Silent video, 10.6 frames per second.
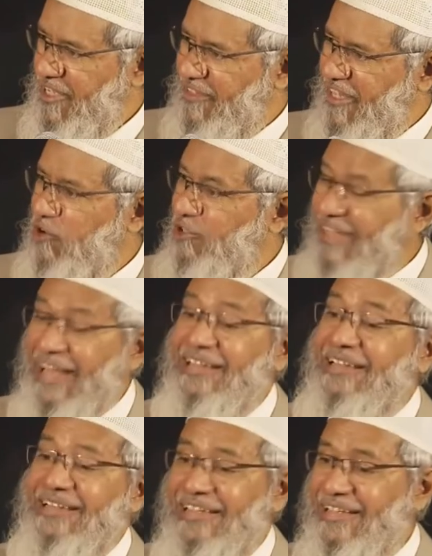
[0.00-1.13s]
they don't
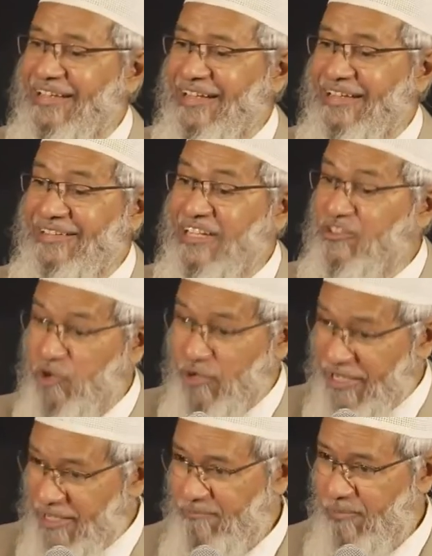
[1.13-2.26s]
tell their
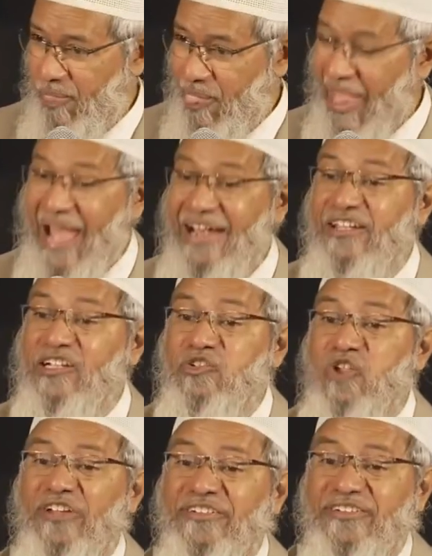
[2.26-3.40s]
story and it is
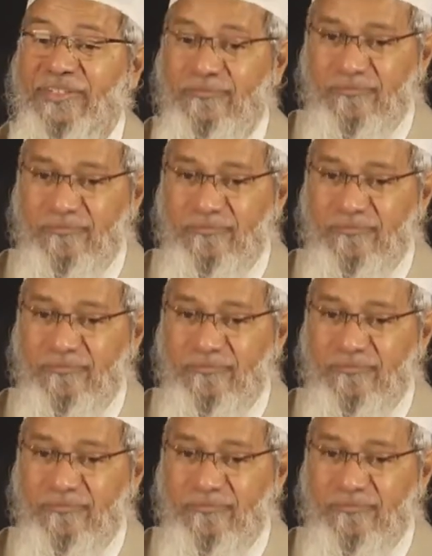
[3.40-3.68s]
lost.